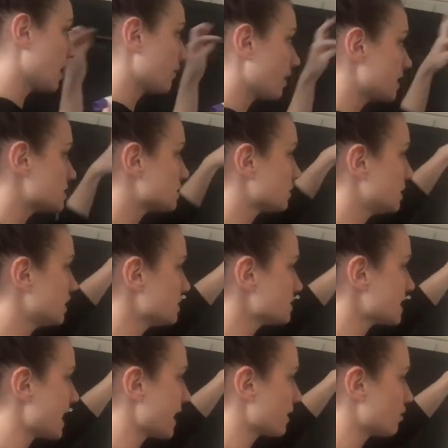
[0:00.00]
right, so here's
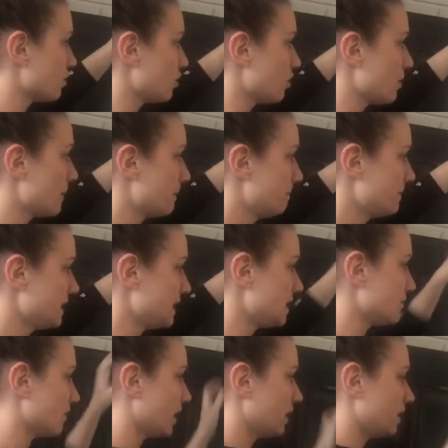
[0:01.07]
angle P
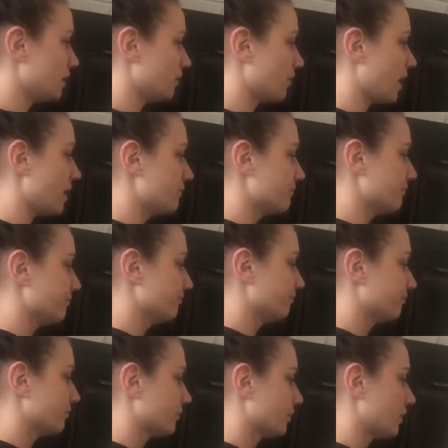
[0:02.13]
right here, right?
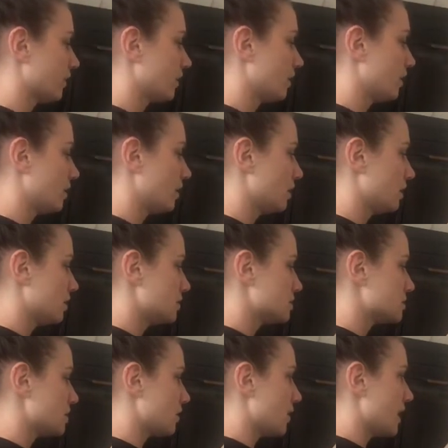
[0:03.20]

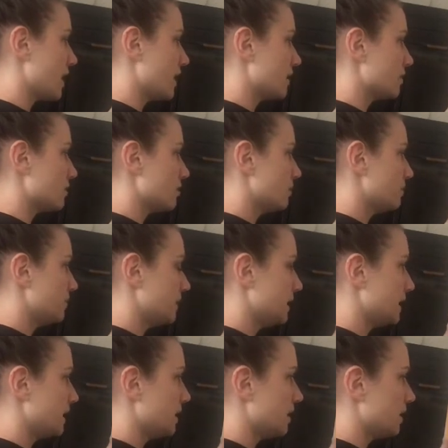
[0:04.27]
So angle
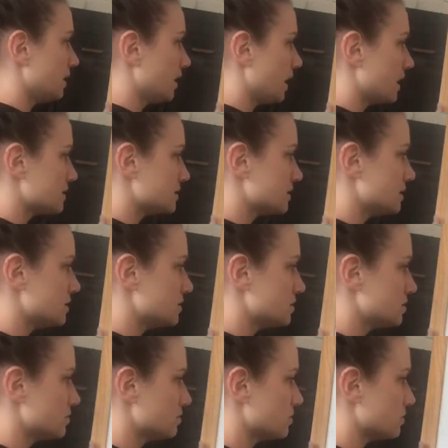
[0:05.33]
P has these
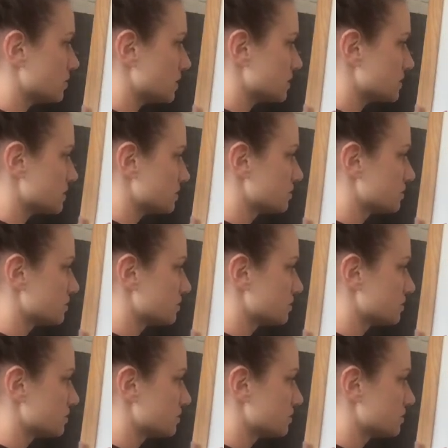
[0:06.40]
two chords.